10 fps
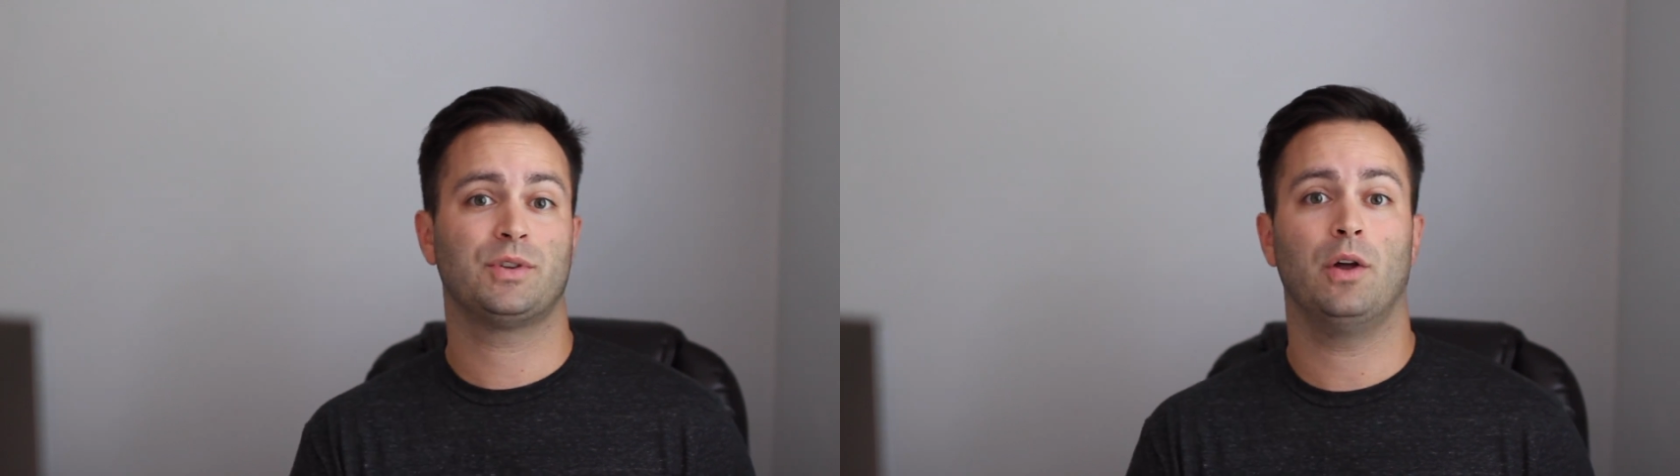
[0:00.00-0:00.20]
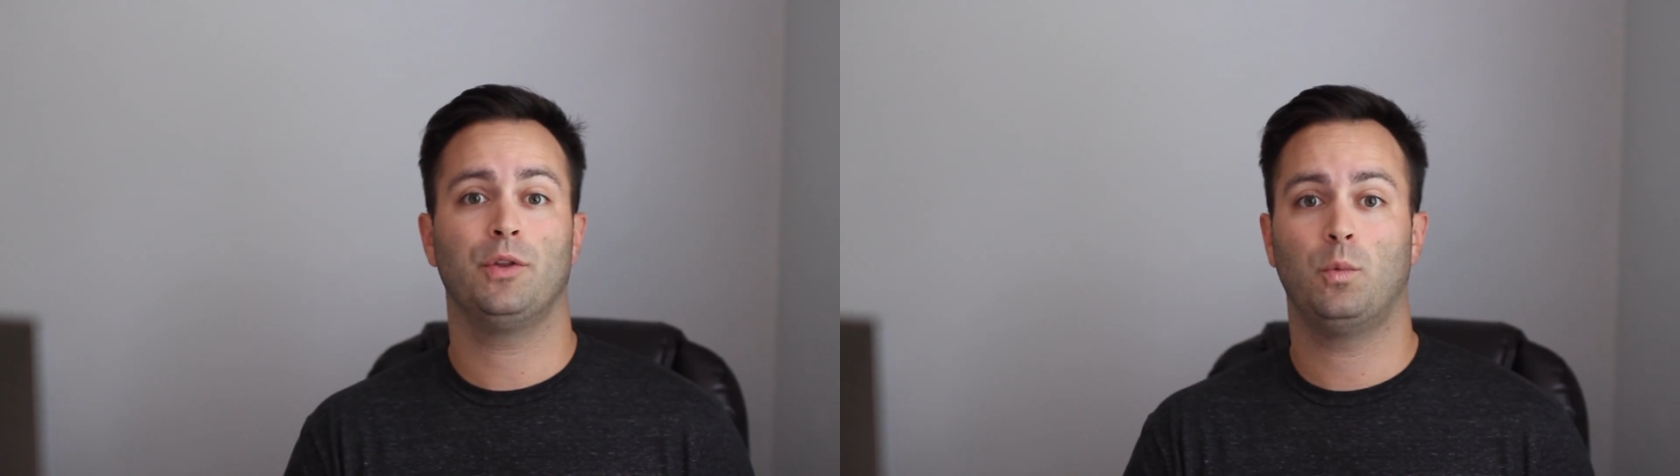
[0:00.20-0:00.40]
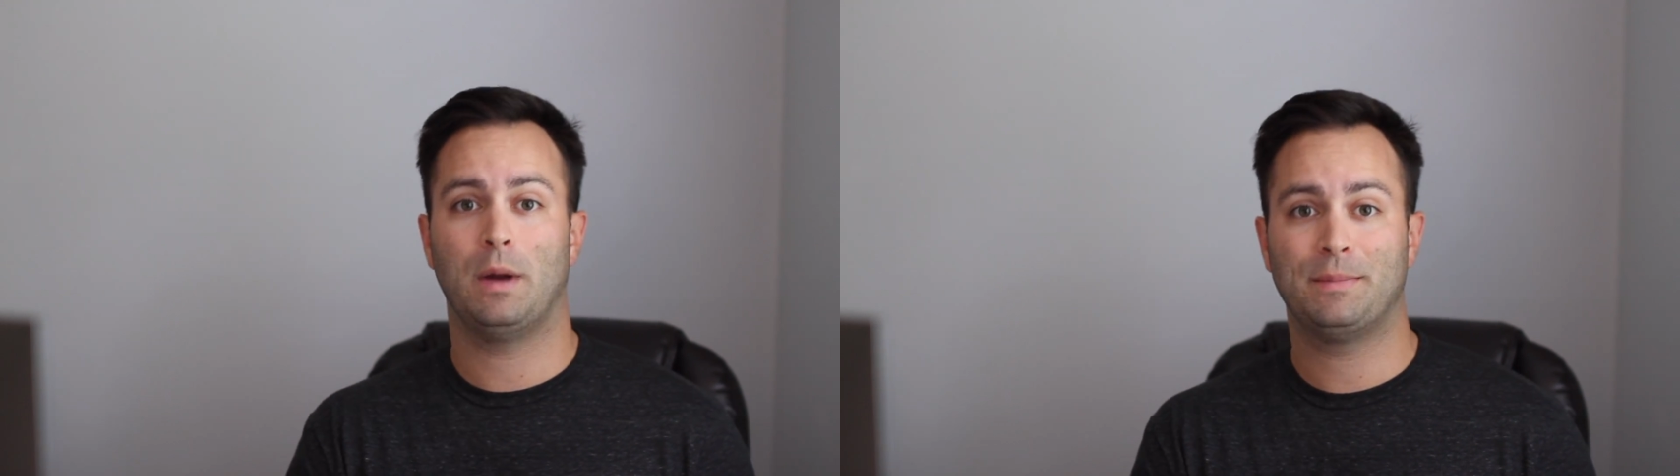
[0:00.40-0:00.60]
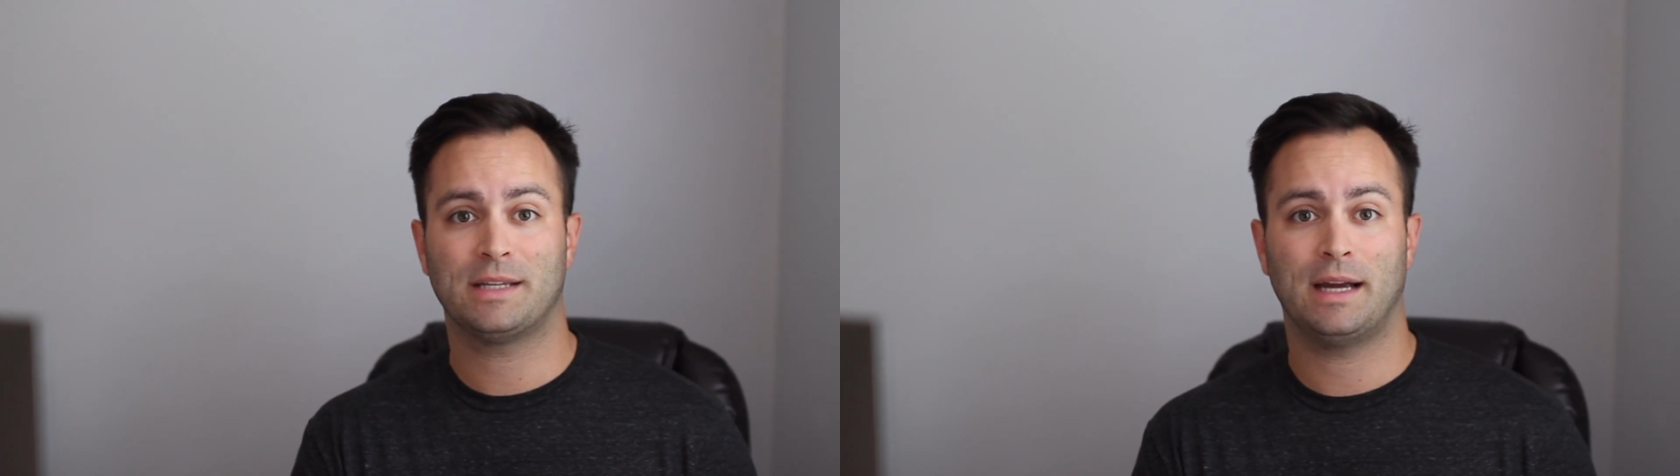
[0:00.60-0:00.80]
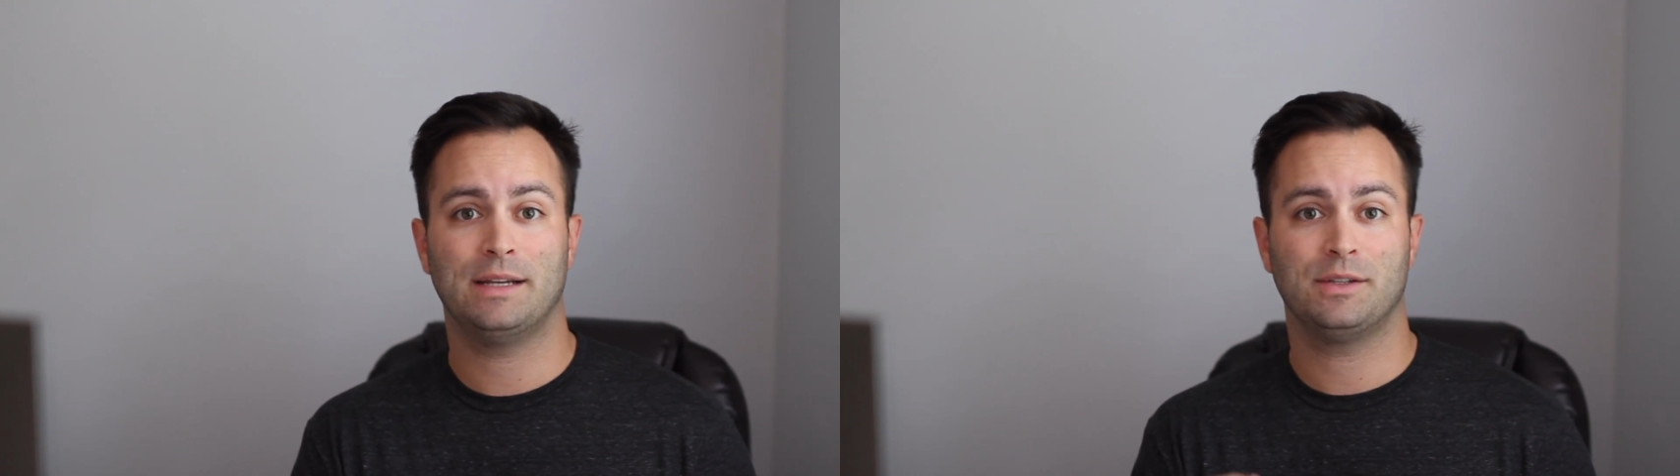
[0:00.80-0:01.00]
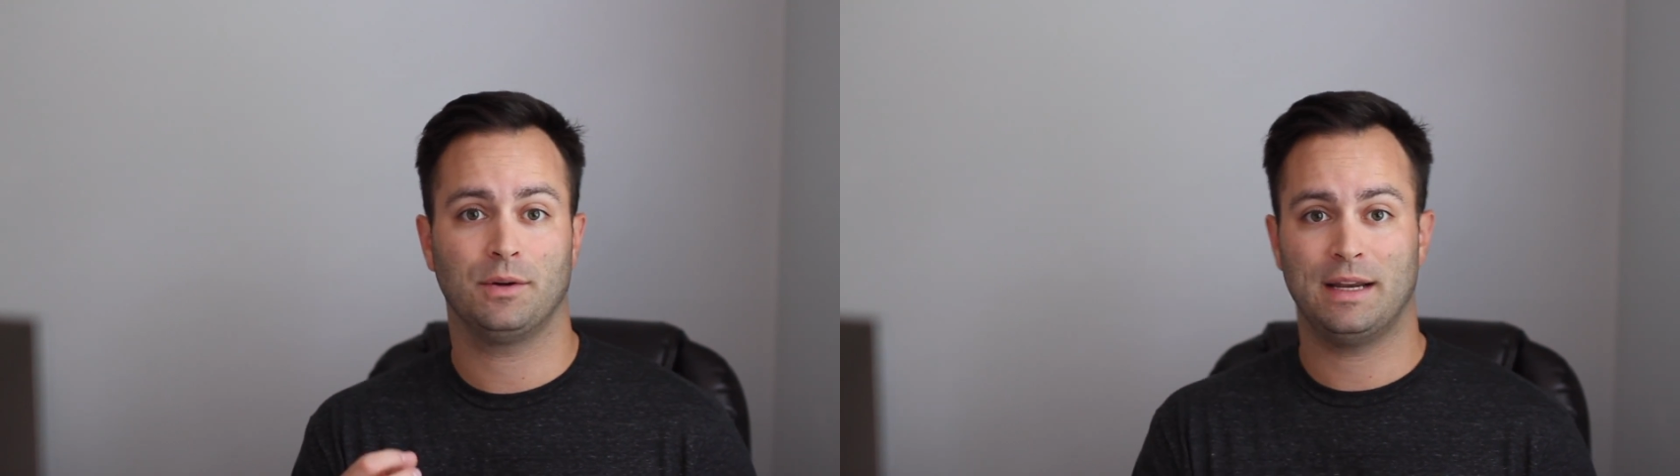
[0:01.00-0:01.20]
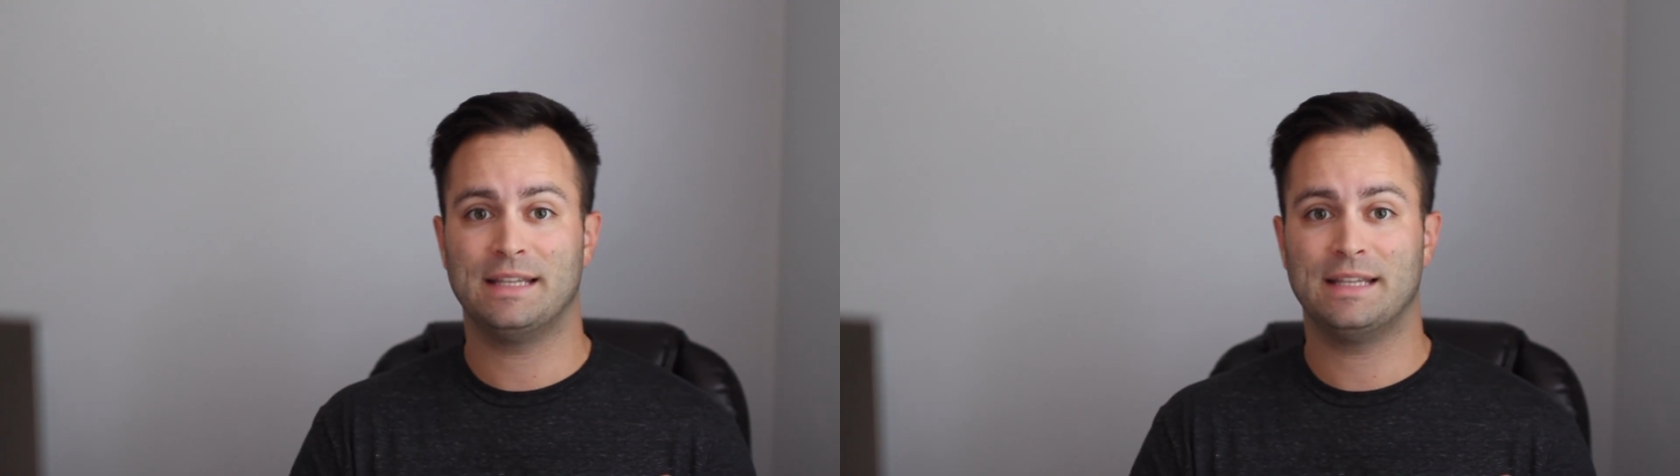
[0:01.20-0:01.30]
on their websites or